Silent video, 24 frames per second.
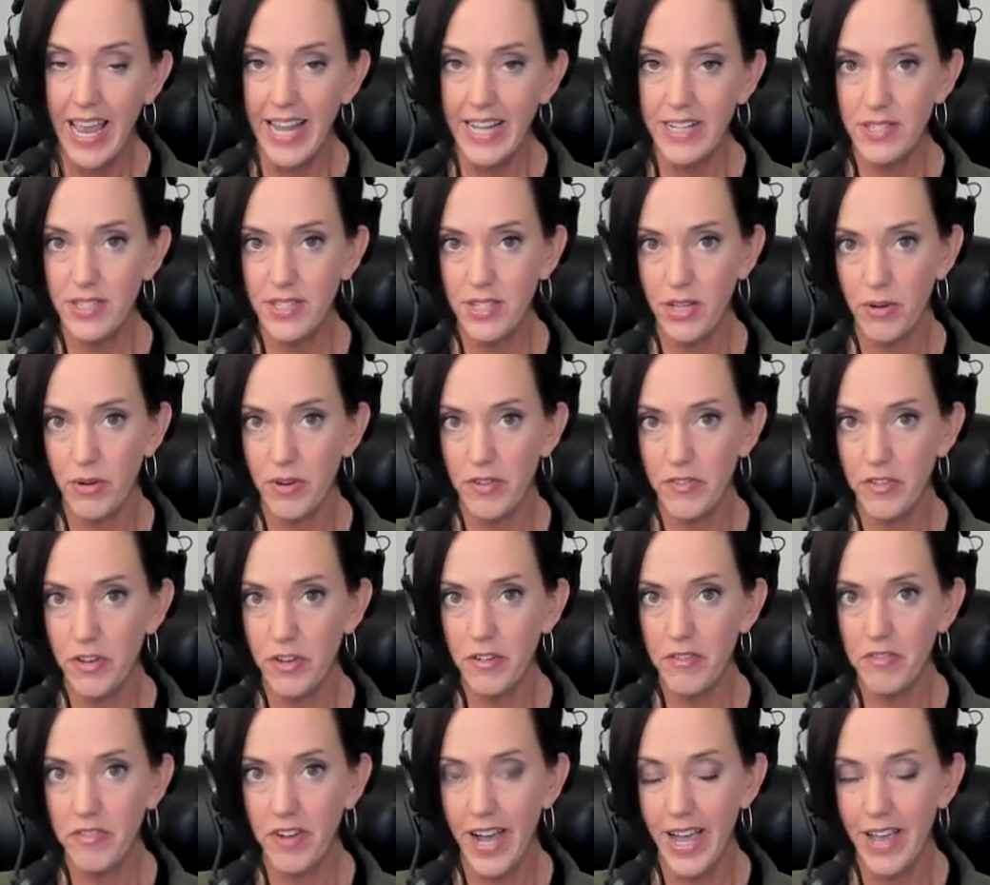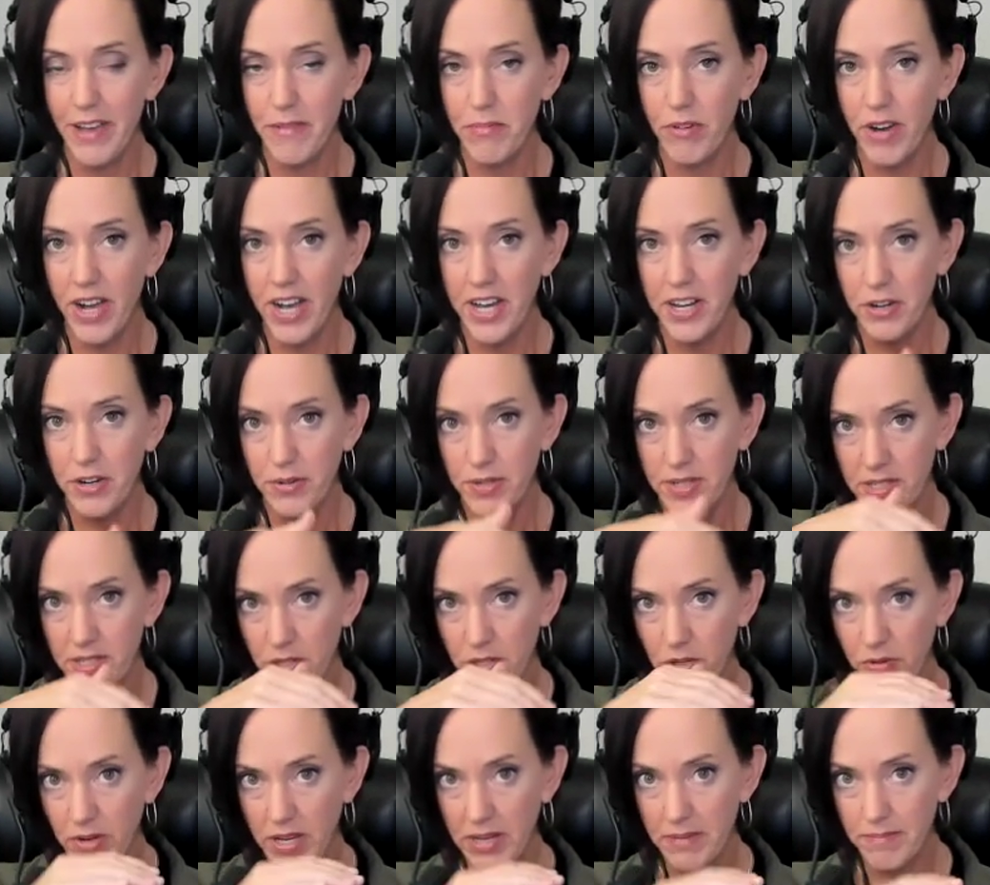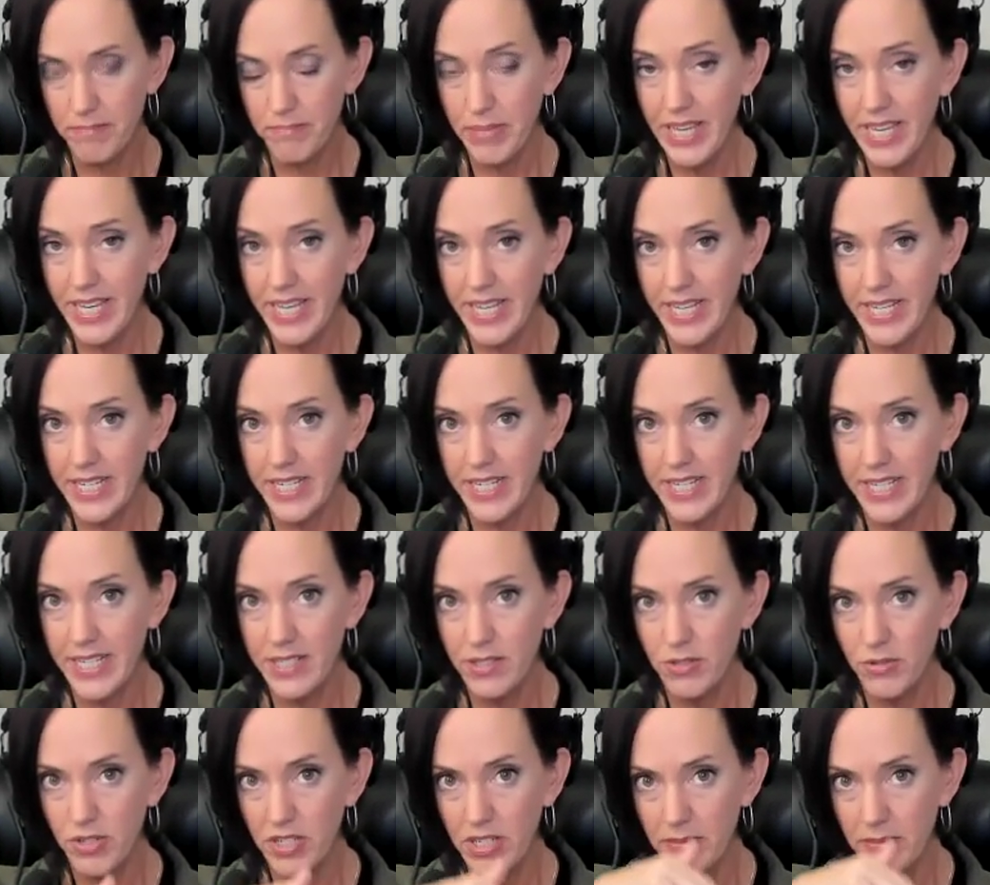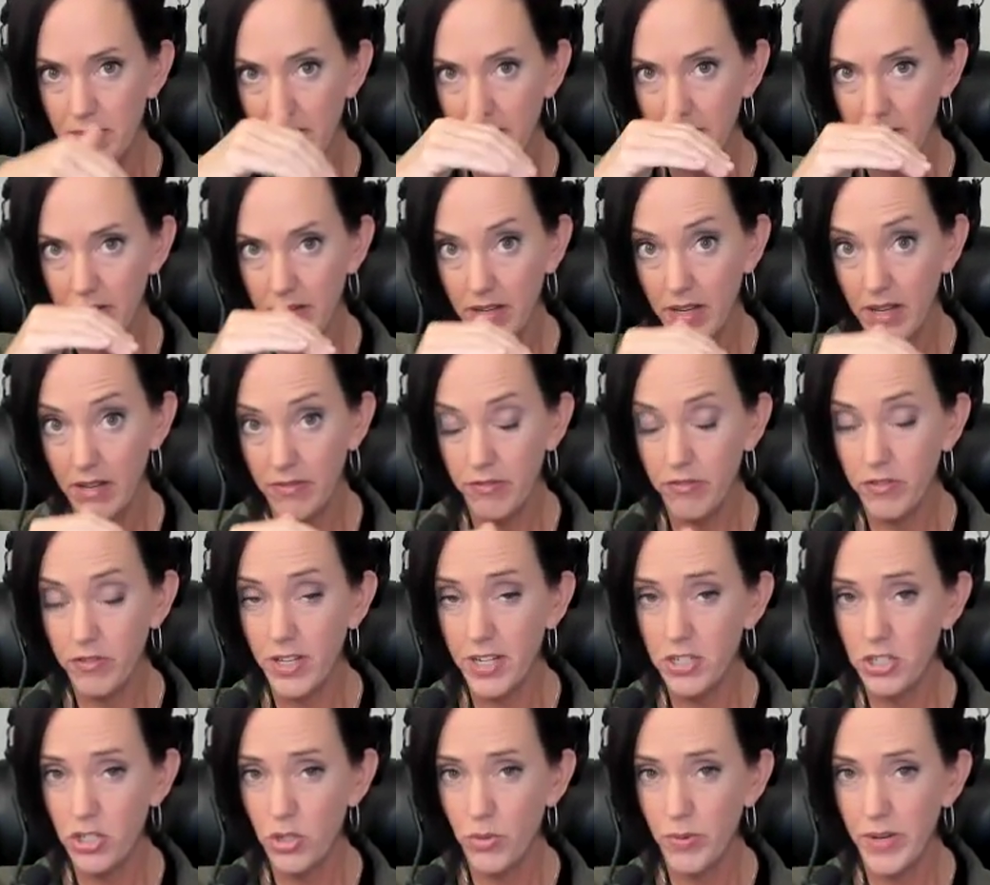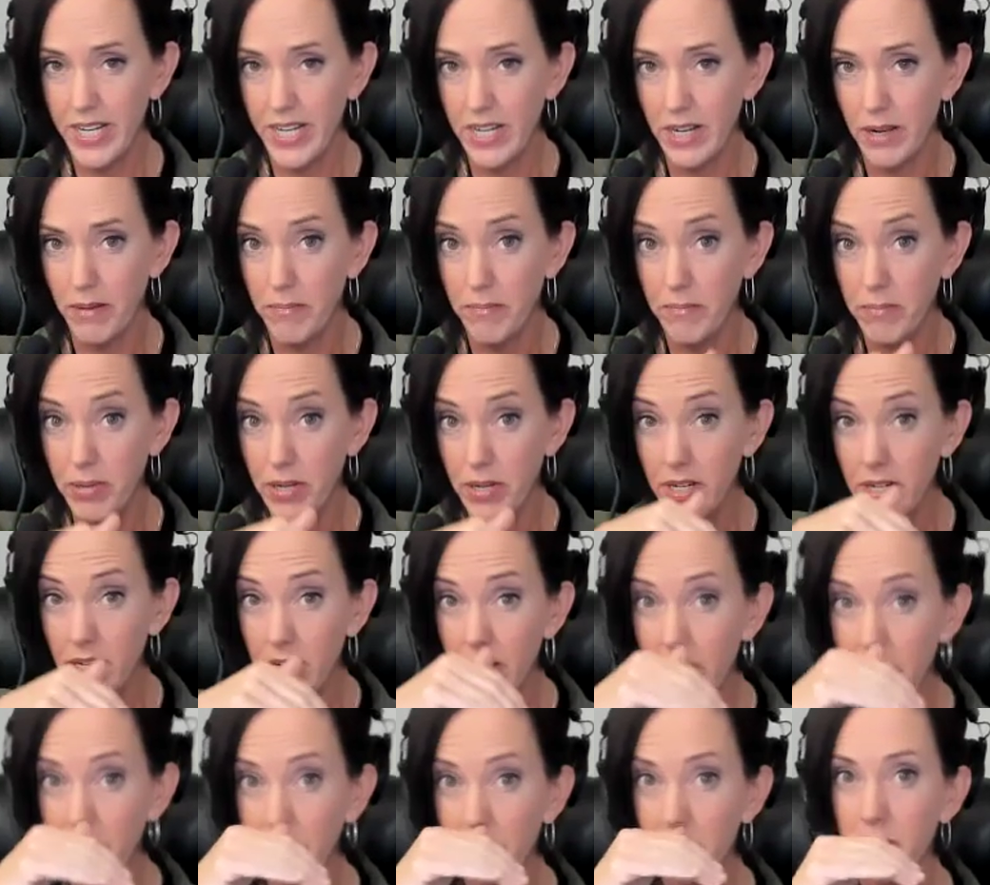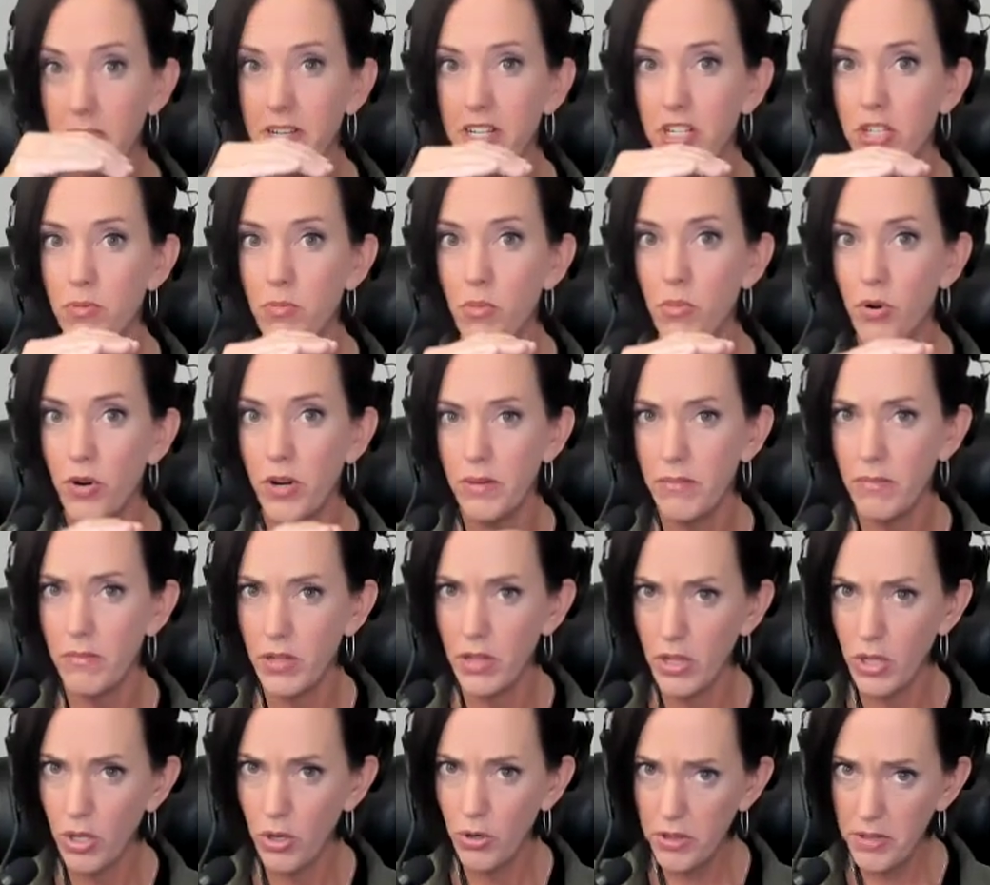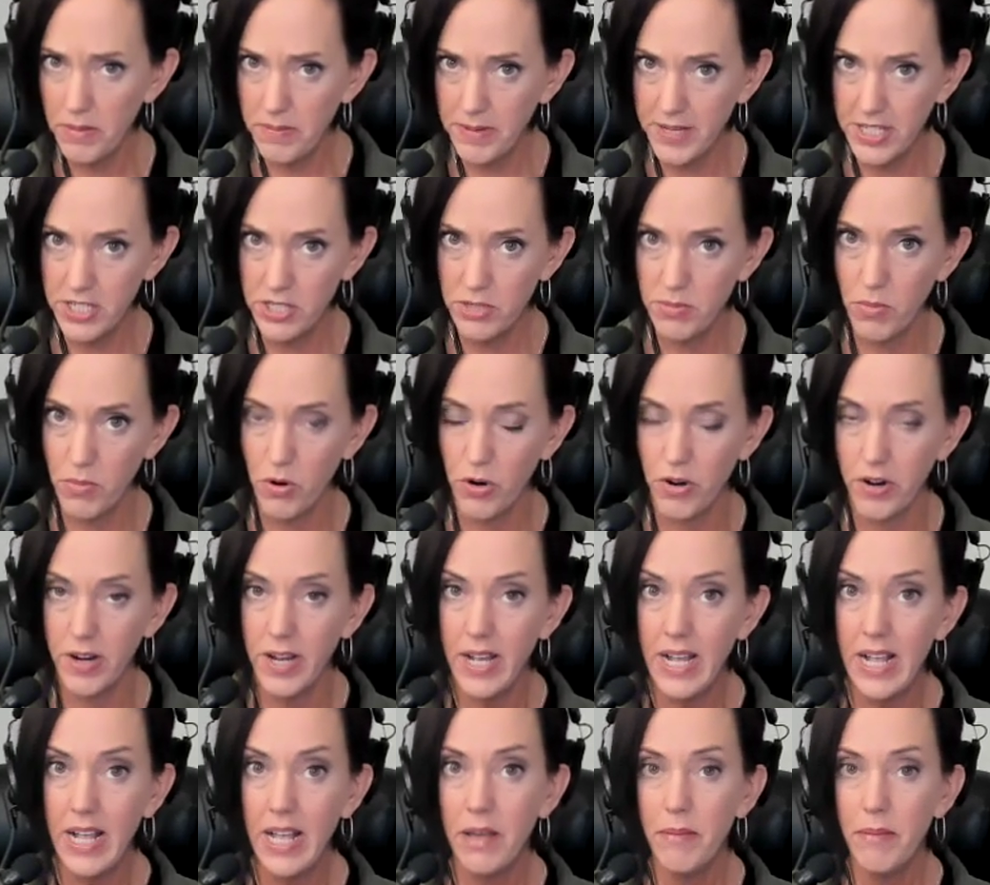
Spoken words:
And so if your vibrato is great big, it's going to be a fluctuating above the pitch more and below the pitch more,